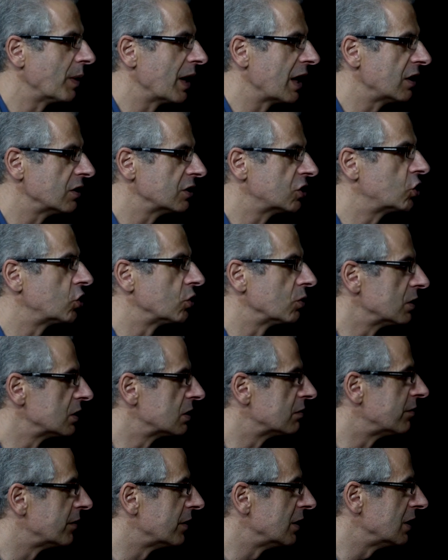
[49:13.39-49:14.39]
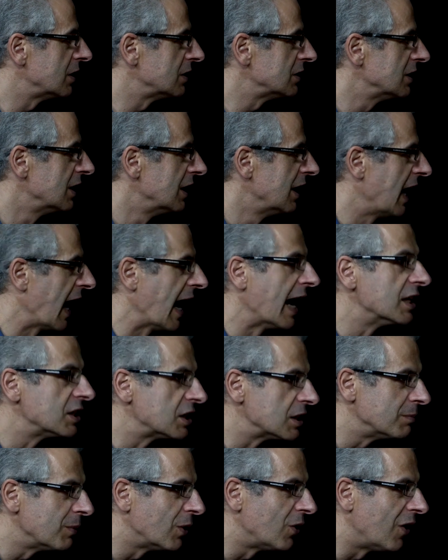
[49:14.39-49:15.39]
Wells, Jules Verne,
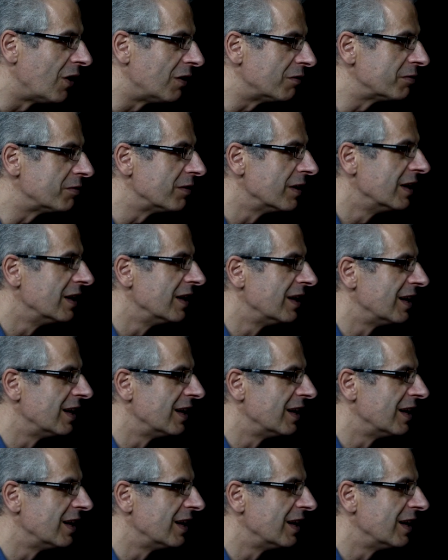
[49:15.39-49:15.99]
Asimov.